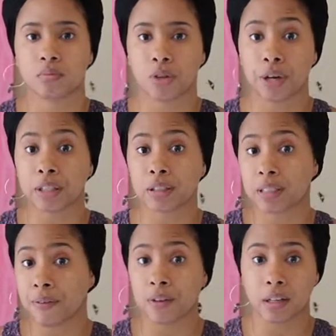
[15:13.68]
there's
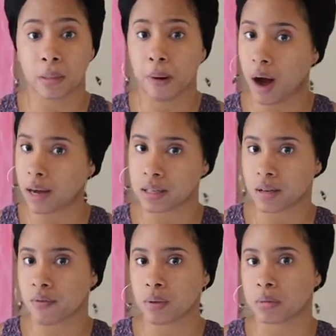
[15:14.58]
definitely
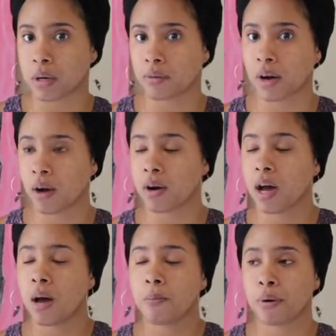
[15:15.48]
pockets of those men around.
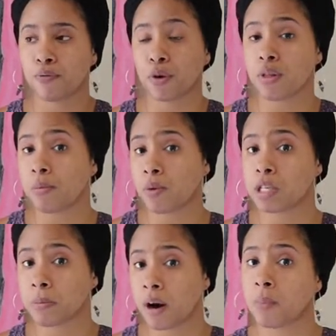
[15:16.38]
But for the
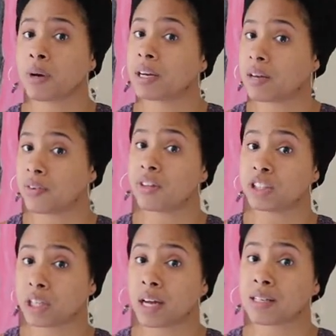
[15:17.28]
most part, when given the
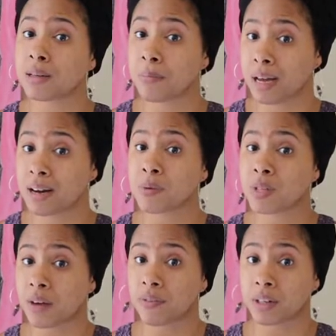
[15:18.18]
chance, a man will
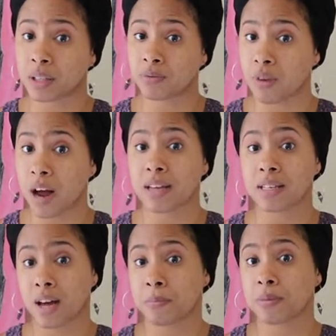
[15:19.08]
definitely
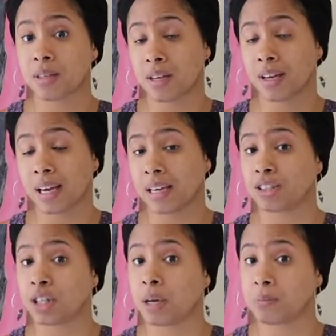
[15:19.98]
rise up to the
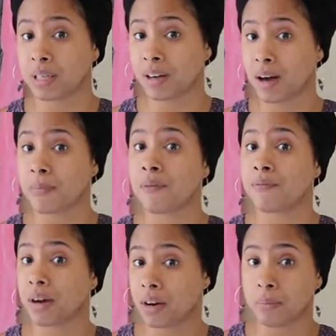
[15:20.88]
occasion and become
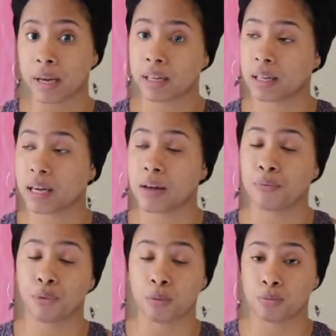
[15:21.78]
very manly
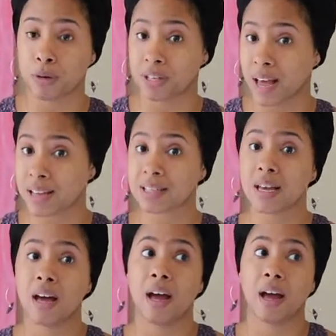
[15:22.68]
and will protect
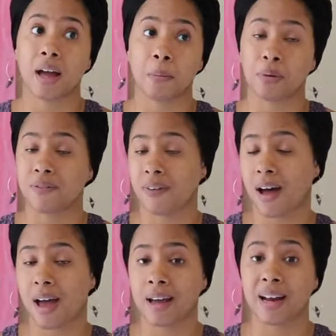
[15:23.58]
and
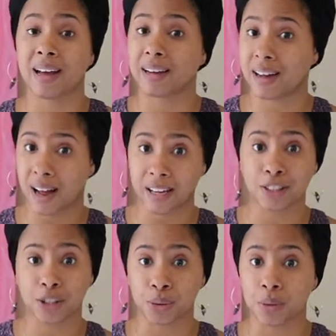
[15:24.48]
provide and
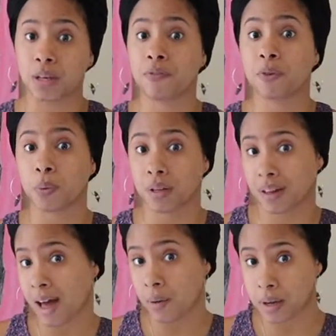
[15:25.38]
guide you if you
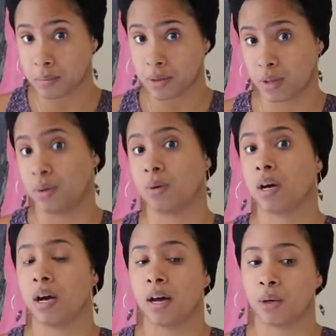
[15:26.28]
allow him to.
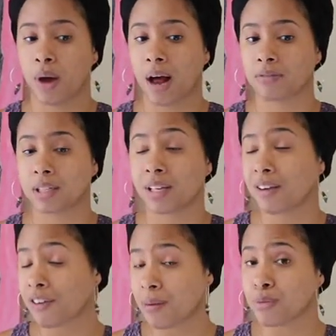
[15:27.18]
You have to
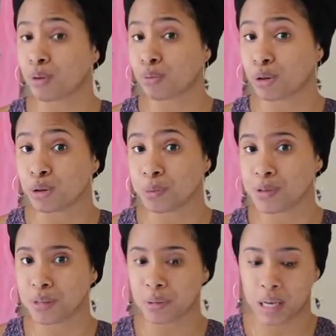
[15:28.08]
give him the room
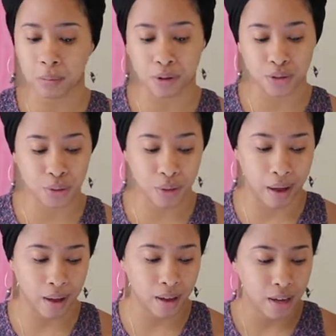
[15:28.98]
to be able to do
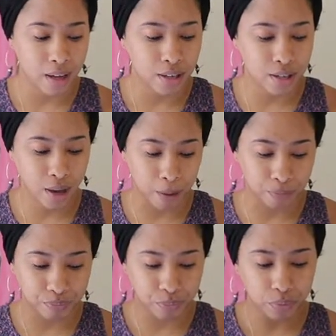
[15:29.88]
that.
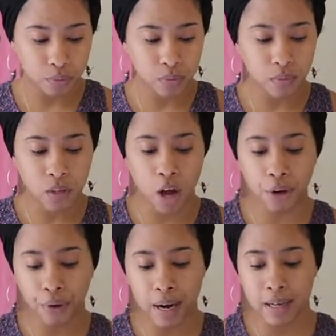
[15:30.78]
So,
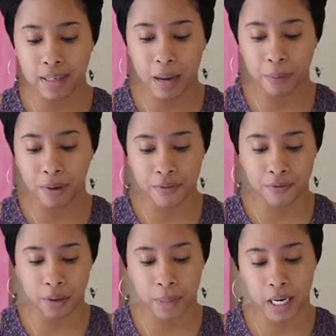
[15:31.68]
a great example of
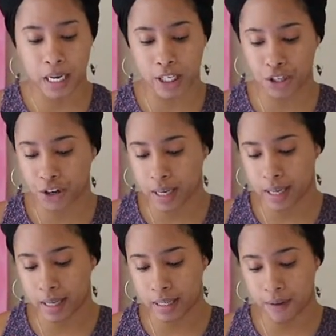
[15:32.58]
the feminine nature
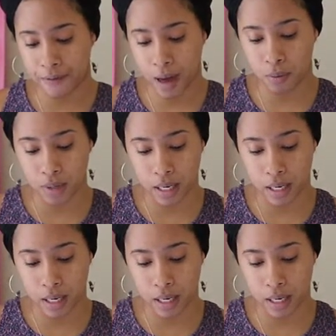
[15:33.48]
is found